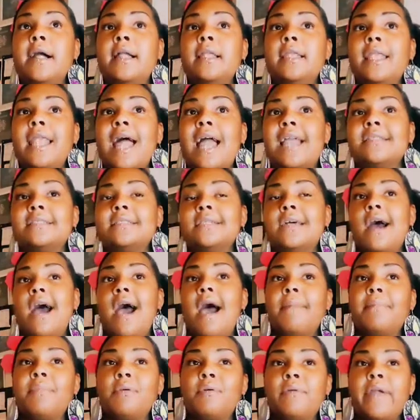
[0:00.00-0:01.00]
like to
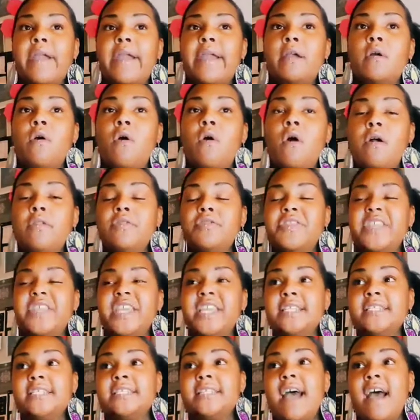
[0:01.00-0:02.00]
operate on
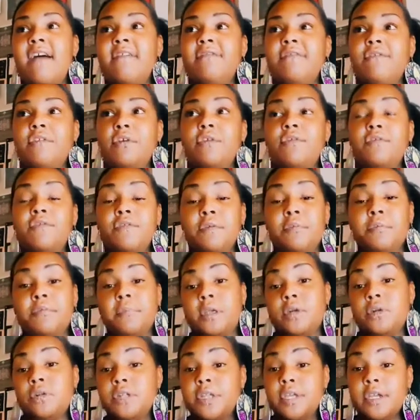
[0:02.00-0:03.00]
things that feel
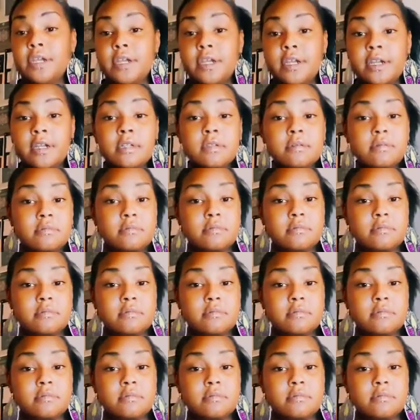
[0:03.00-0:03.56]
familiar